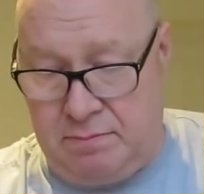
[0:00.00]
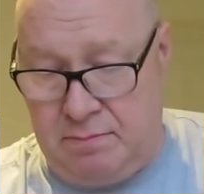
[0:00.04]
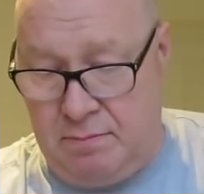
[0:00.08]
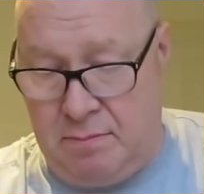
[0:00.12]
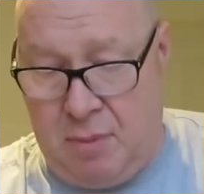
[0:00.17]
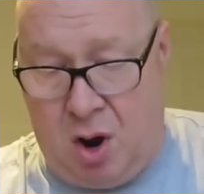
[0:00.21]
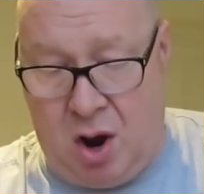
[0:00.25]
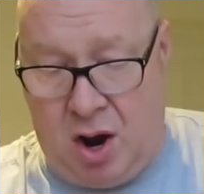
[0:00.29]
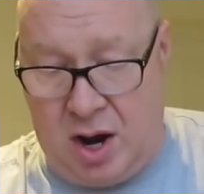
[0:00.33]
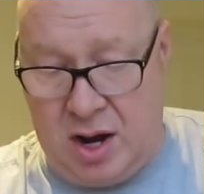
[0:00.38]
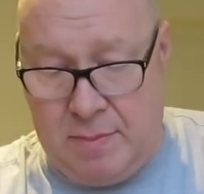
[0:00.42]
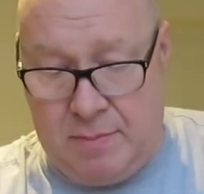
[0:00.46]

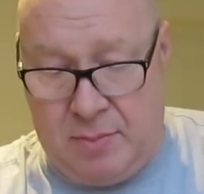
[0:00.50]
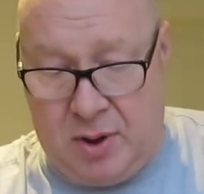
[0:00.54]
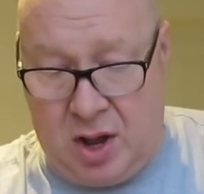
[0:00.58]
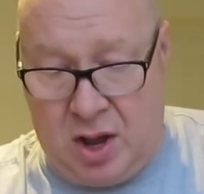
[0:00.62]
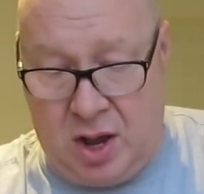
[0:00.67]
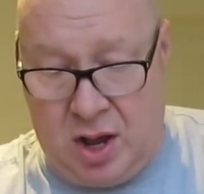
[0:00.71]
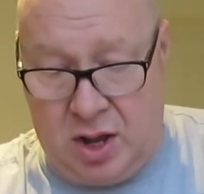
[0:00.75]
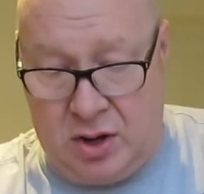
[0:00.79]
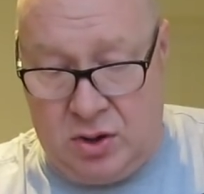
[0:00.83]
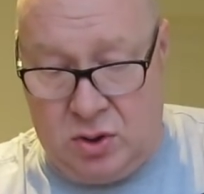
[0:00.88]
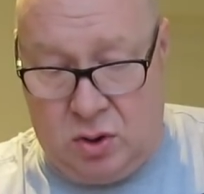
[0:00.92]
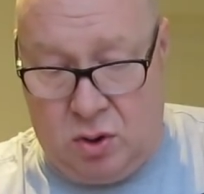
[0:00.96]
minor
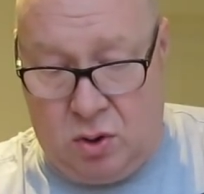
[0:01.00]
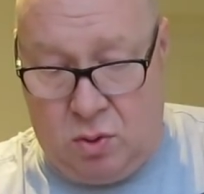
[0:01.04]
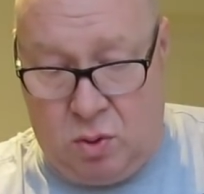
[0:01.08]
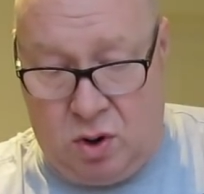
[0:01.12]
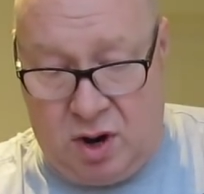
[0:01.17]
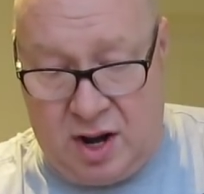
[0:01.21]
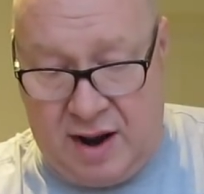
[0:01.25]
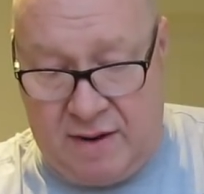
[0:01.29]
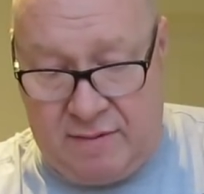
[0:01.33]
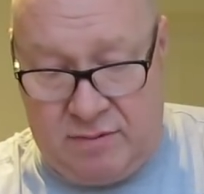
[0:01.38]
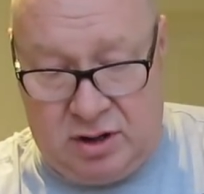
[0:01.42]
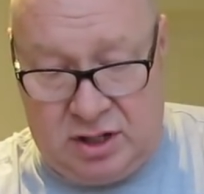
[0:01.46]
bird or
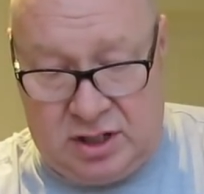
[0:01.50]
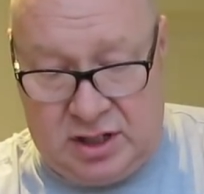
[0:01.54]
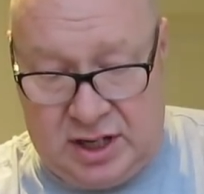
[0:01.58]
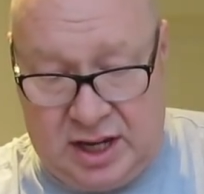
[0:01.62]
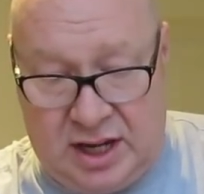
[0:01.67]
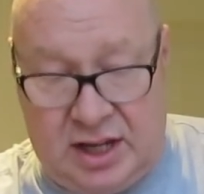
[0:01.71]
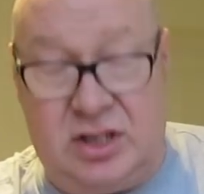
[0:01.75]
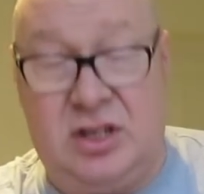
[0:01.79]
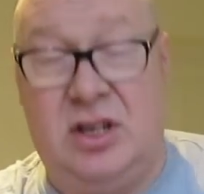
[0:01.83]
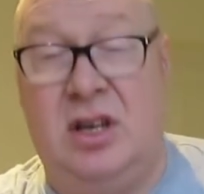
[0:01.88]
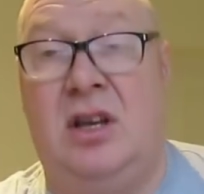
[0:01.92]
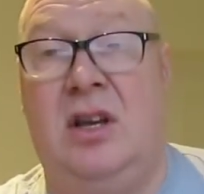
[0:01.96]
whatever it
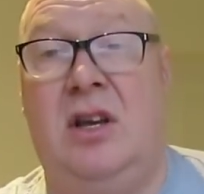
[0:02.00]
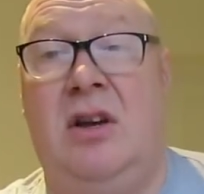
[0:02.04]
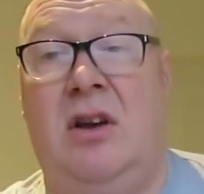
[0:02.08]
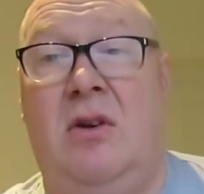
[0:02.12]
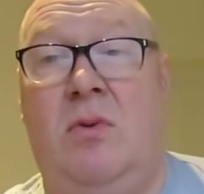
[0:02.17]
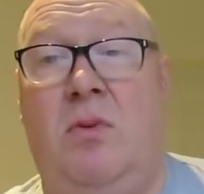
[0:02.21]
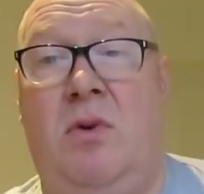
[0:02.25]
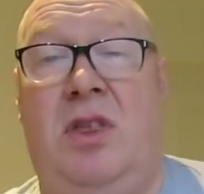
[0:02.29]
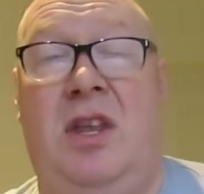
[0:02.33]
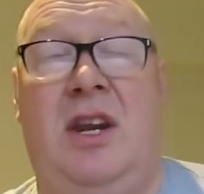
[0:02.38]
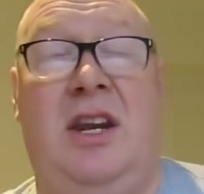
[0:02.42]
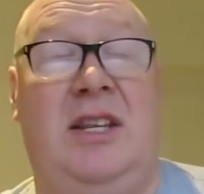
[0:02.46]
is
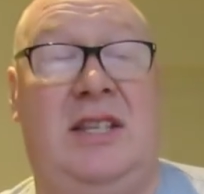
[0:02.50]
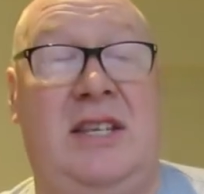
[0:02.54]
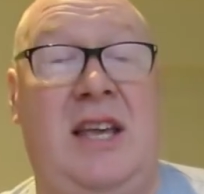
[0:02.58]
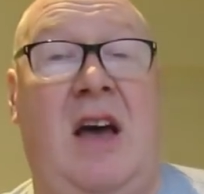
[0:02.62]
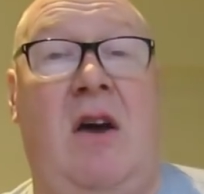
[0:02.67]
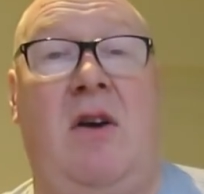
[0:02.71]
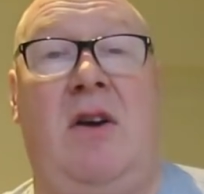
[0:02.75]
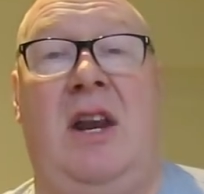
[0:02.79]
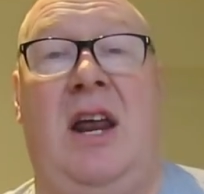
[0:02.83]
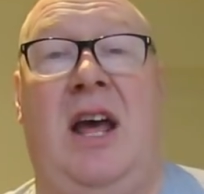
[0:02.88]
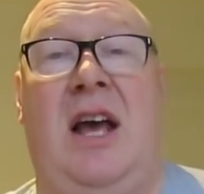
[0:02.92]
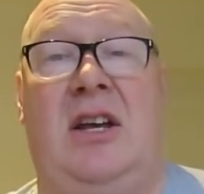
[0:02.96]
with an
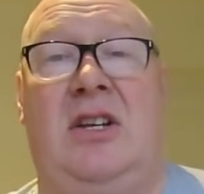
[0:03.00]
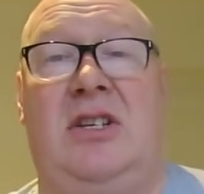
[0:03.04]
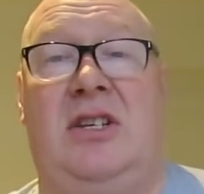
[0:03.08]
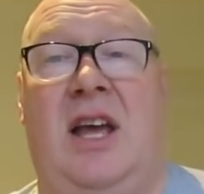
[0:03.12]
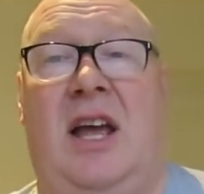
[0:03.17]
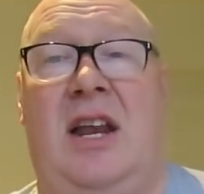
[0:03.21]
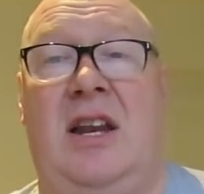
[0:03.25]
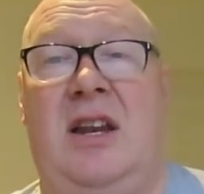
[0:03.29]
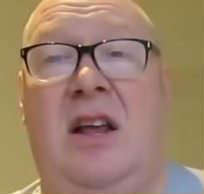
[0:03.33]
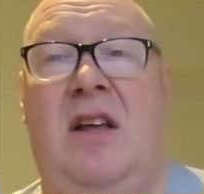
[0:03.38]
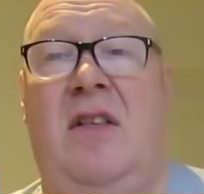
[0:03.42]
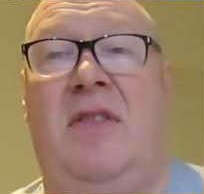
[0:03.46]
Italian
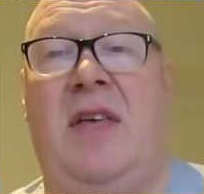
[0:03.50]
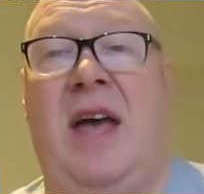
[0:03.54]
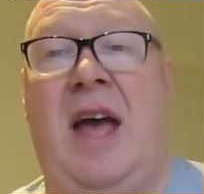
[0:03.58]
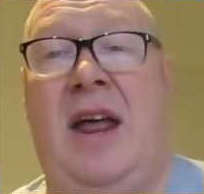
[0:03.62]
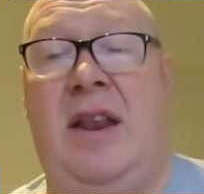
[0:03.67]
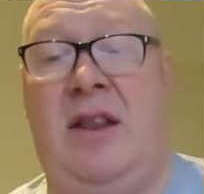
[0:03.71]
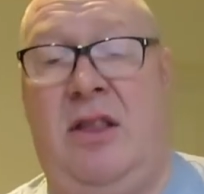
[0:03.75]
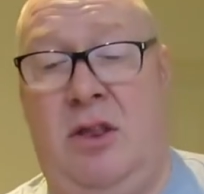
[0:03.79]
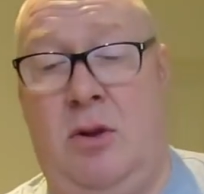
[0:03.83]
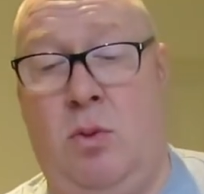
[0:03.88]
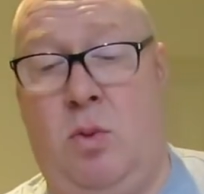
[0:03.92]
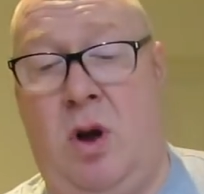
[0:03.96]
accent,
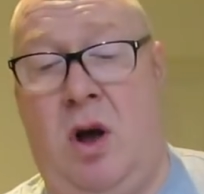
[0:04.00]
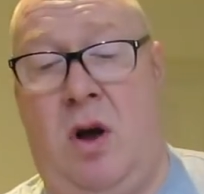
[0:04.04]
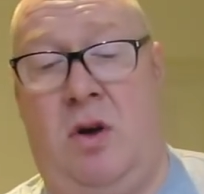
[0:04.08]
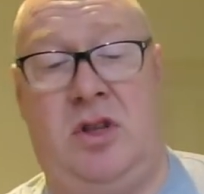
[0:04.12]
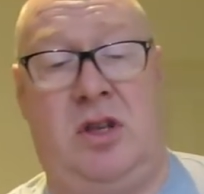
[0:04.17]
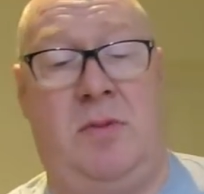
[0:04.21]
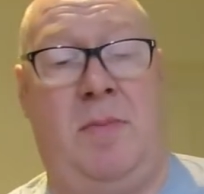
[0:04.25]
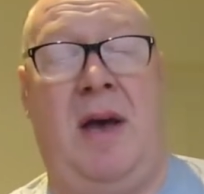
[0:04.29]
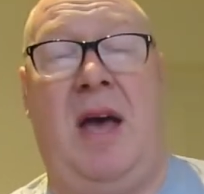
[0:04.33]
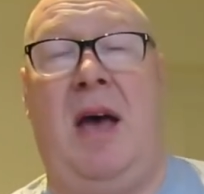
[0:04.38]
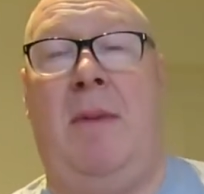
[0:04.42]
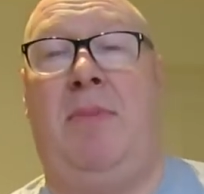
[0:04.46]
then the
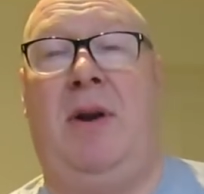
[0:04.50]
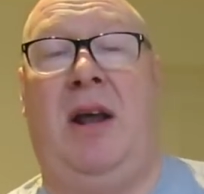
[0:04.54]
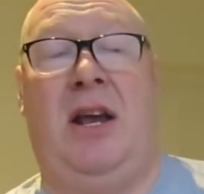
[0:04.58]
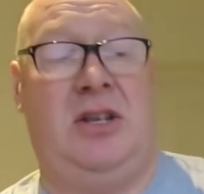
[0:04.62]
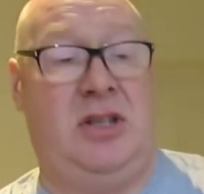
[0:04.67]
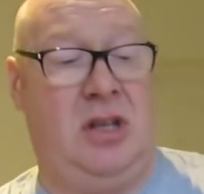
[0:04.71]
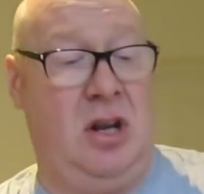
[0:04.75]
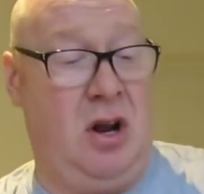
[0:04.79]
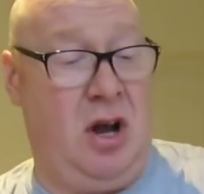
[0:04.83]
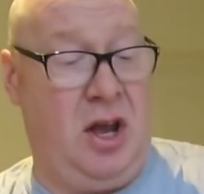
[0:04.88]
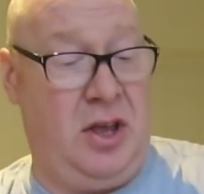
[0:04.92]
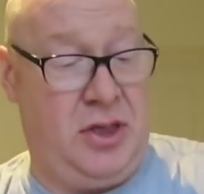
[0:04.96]
world's a better
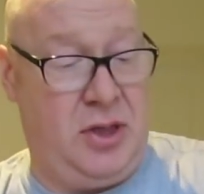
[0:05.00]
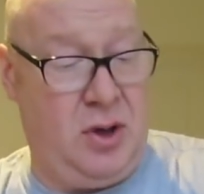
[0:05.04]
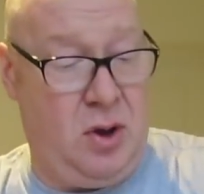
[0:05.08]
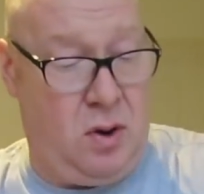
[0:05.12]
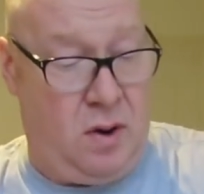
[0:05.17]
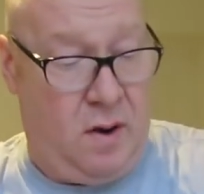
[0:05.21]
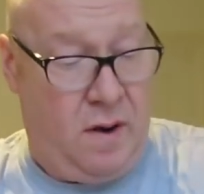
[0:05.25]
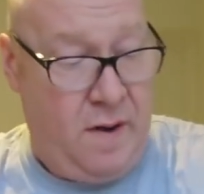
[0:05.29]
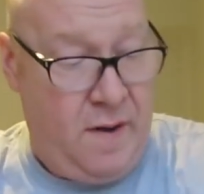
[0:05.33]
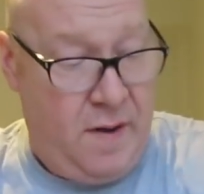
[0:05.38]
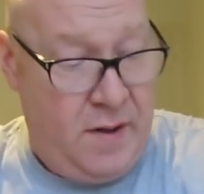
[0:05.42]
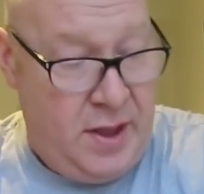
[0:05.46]
place than I
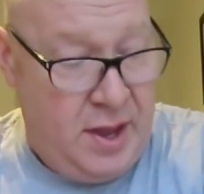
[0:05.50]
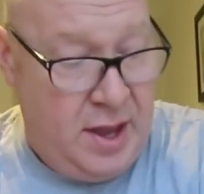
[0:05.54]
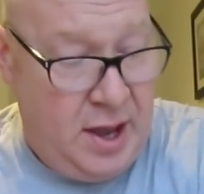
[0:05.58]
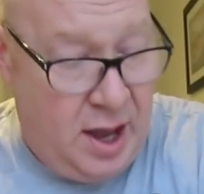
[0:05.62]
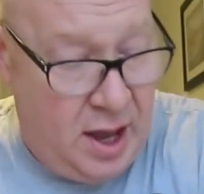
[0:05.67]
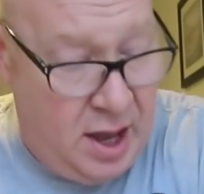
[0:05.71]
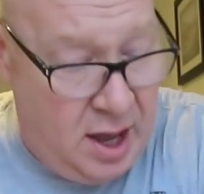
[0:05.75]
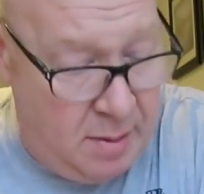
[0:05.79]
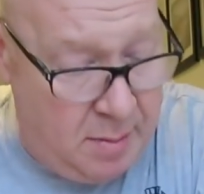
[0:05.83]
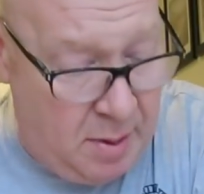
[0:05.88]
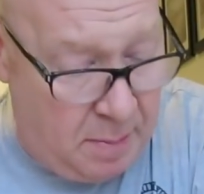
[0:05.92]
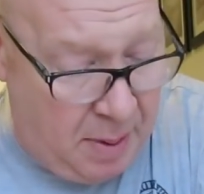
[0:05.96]
thought.
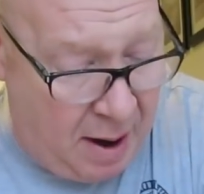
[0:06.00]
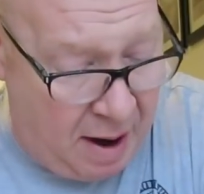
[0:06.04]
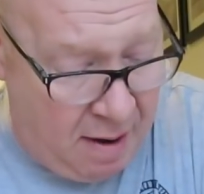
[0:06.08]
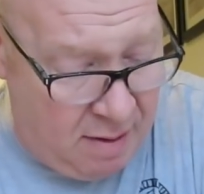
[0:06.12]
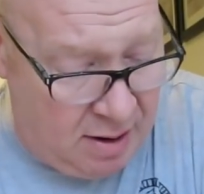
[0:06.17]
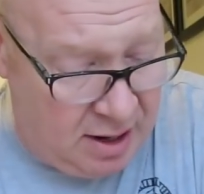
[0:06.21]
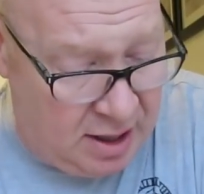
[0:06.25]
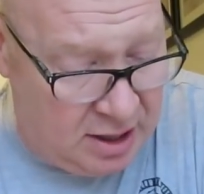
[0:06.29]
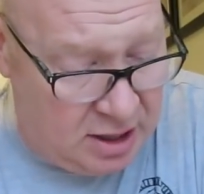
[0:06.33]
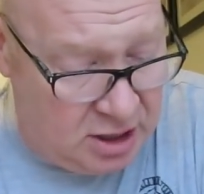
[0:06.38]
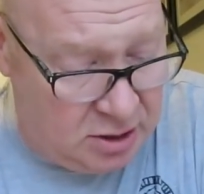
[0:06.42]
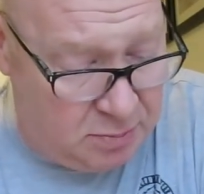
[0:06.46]
Apparently